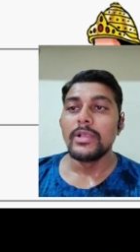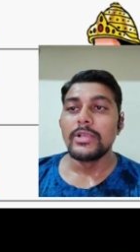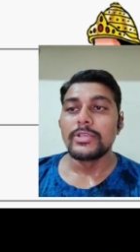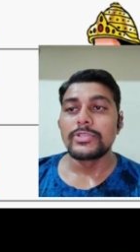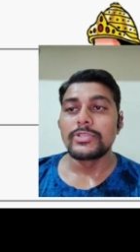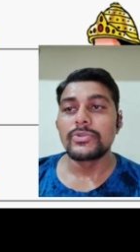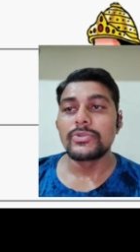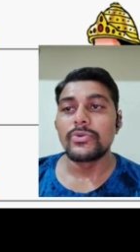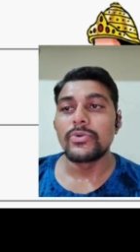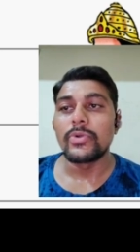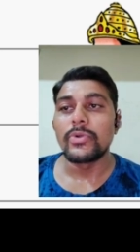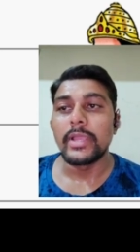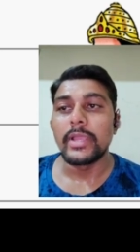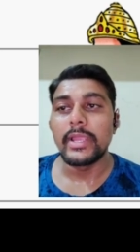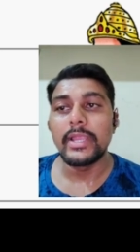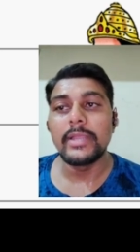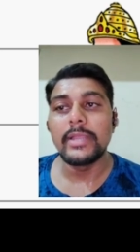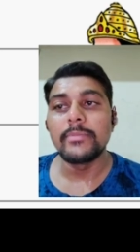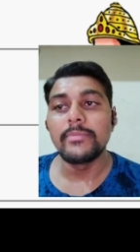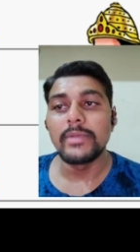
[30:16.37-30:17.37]
So
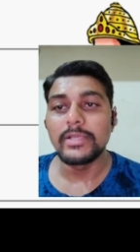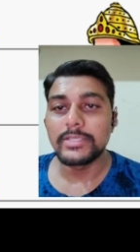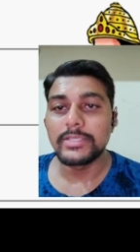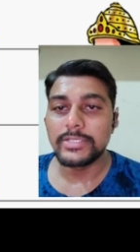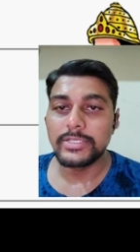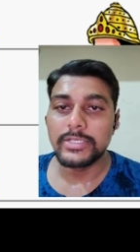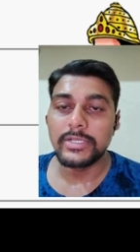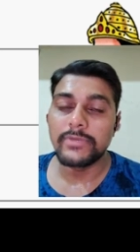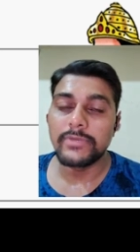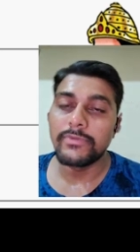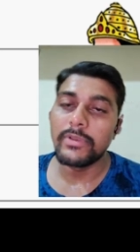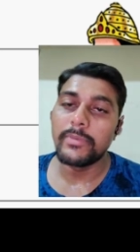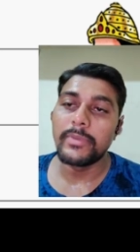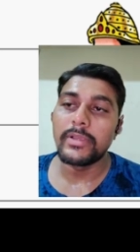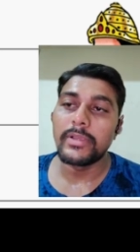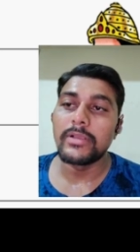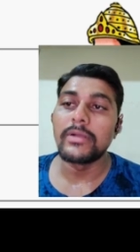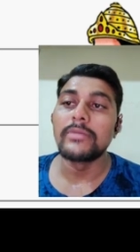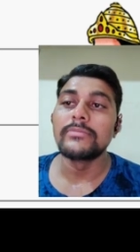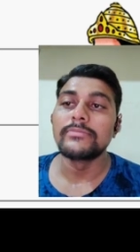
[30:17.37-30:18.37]
headmaster will
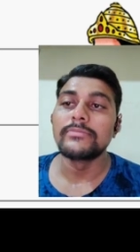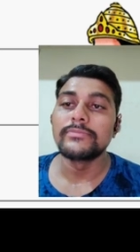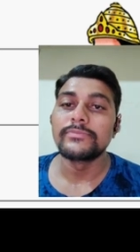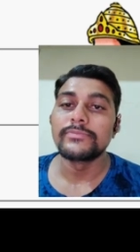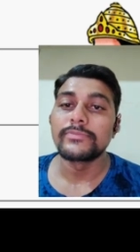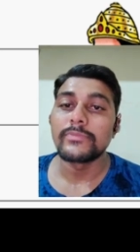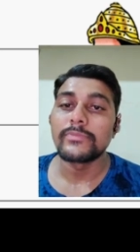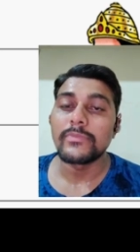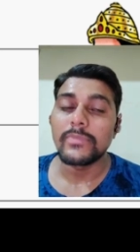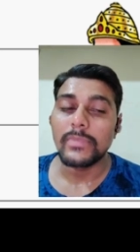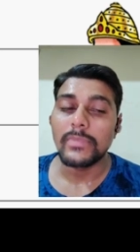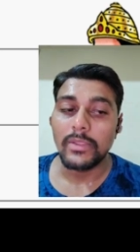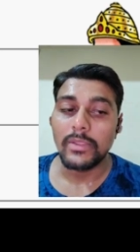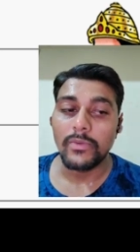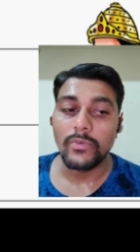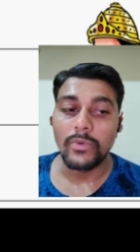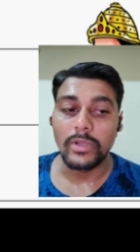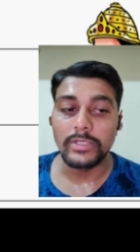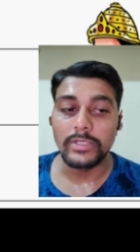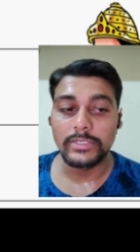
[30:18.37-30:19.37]
become
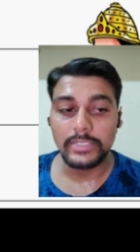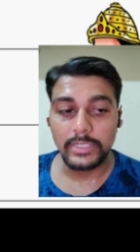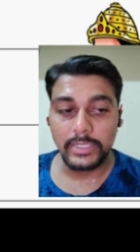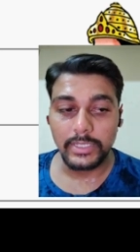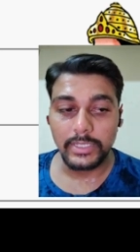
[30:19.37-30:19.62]
what?